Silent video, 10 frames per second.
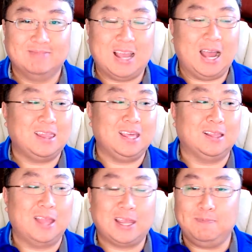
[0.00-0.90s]
I think,
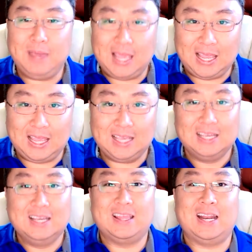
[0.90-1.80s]
like me,
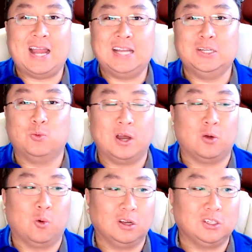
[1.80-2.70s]
that I didn't want to
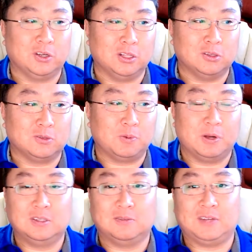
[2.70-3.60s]
work during those
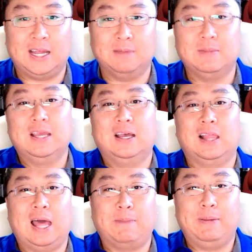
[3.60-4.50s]
periods of time. A
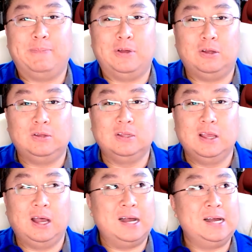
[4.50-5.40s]
lot of people
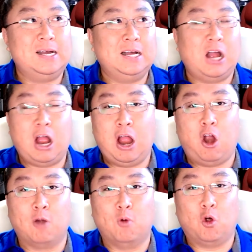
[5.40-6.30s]

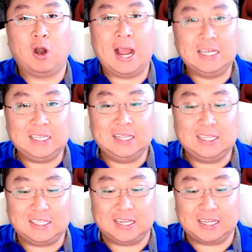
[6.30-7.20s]
are more
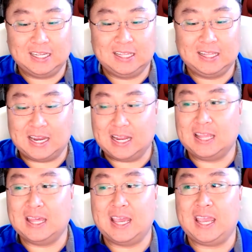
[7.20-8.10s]
idealistic than
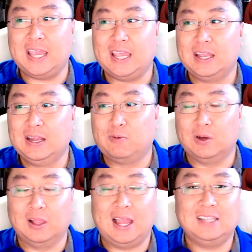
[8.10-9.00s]
they
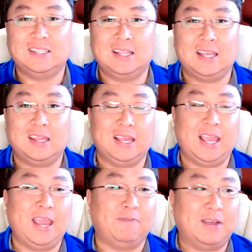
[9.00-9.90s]
realize, and they think,
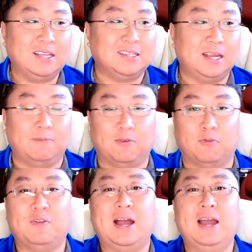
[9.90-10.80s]
hey, if I sign up for
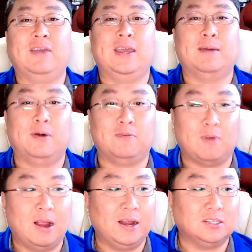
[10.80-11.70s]
5 a.m. on
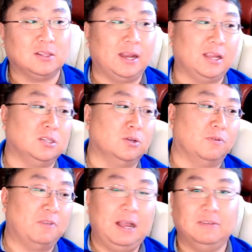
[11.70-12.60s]
Friday so that I can do a
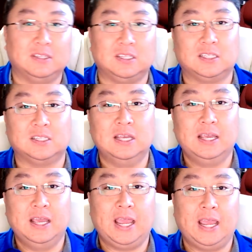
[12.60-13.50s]
5 to 6
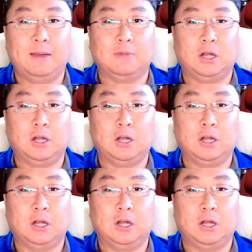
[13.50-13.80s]
a.m.